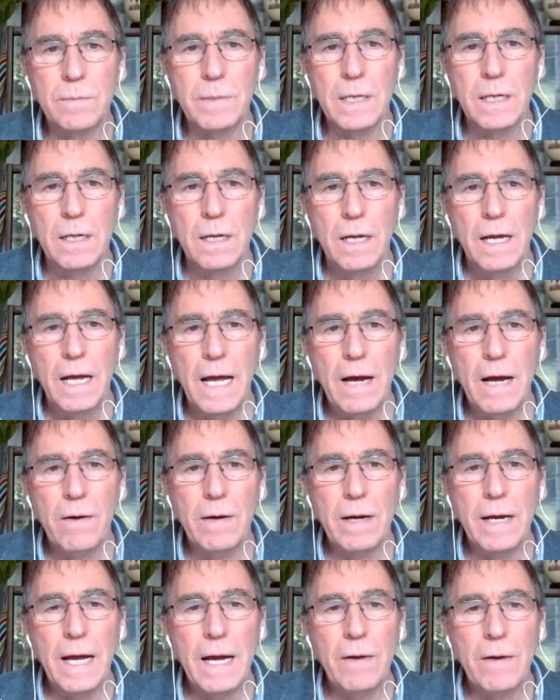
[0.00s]
But
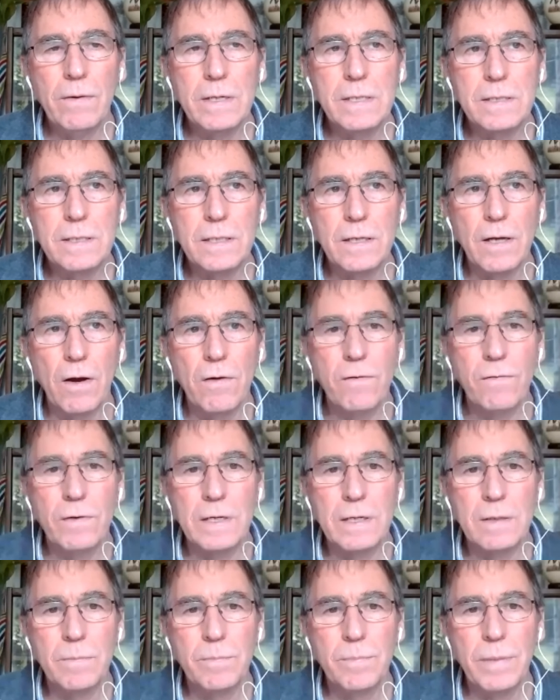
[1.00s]
how has
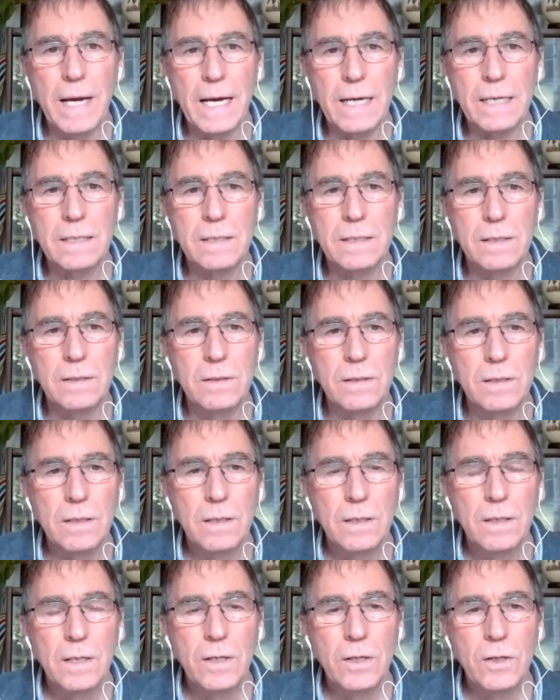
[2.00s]
COVID impacted
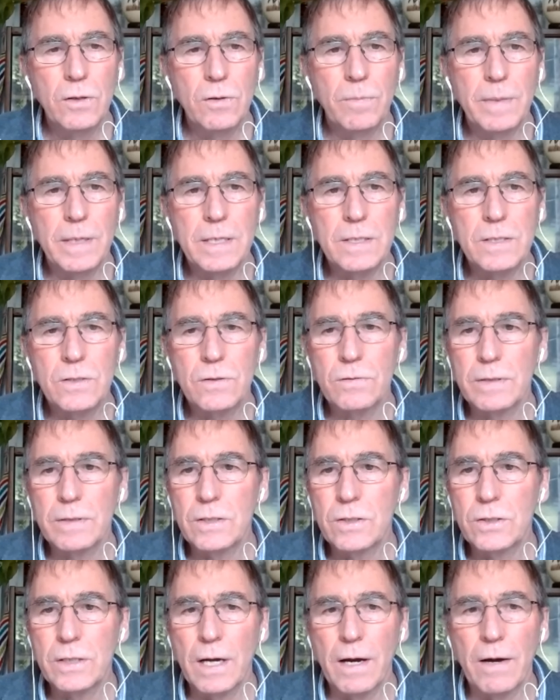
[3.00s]
your ministry,
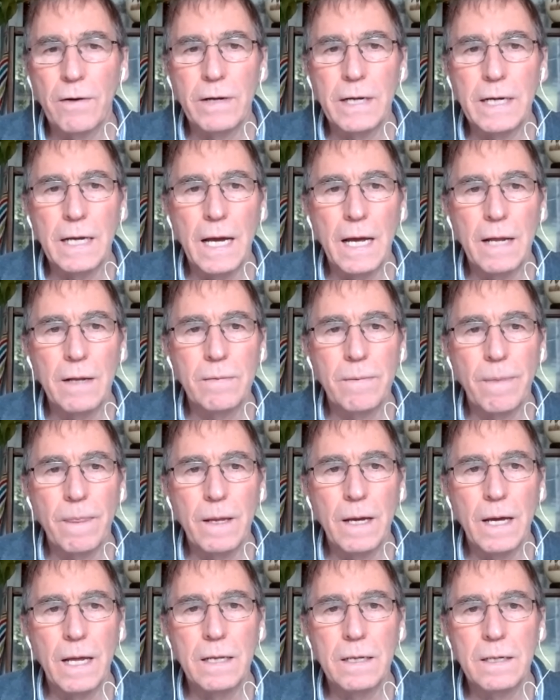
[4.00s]
Shari,
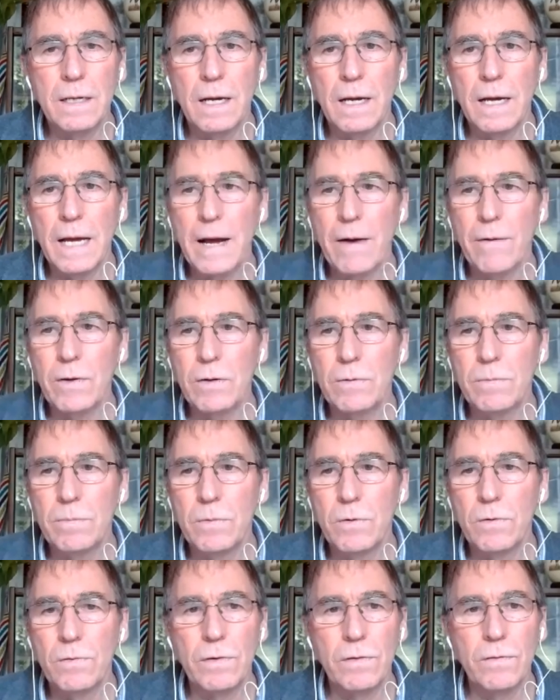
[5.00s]
and how are you
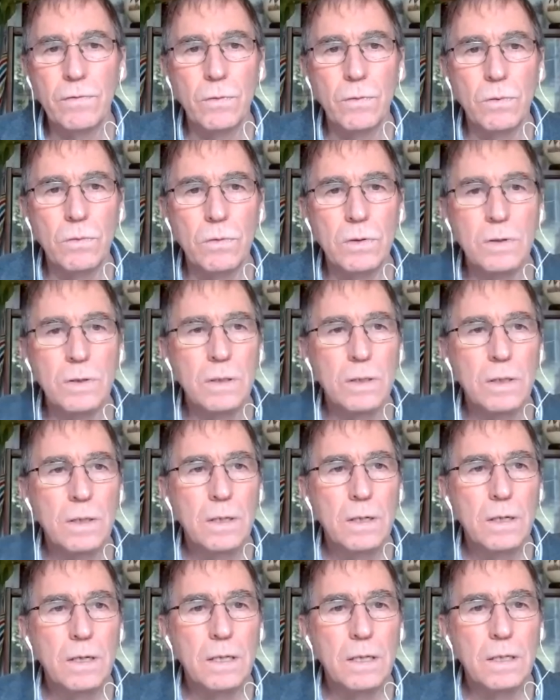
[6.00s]
moving forward
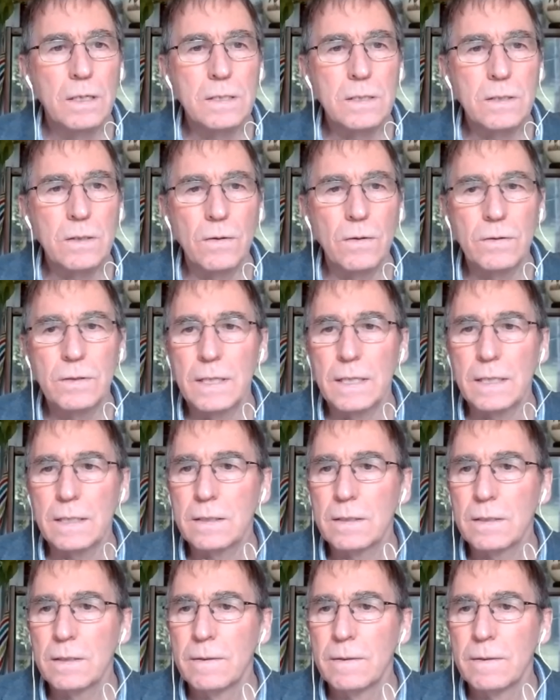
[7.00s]
in this context?